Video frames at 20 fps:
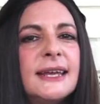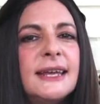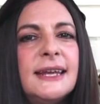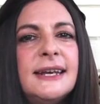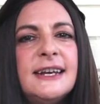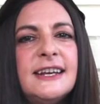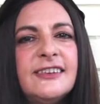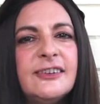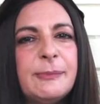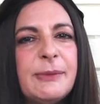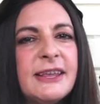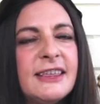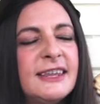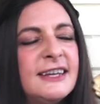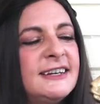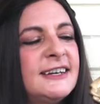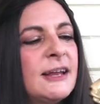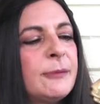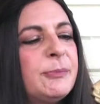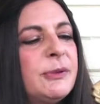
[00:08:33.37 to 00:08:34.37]
It needs to be
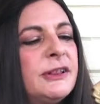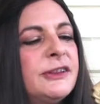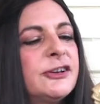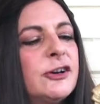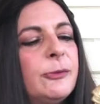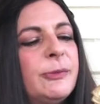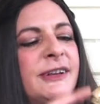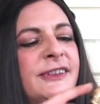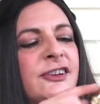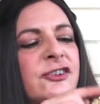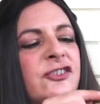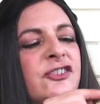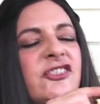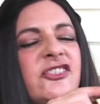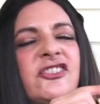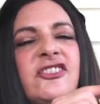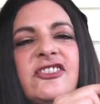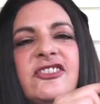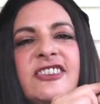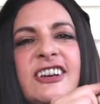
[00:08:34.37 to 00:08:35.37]
cleaned up a little bit. There's
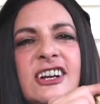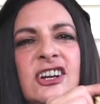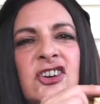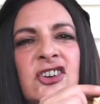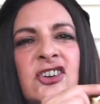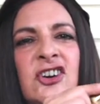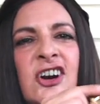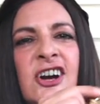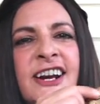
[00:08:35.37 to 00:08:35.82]
sticker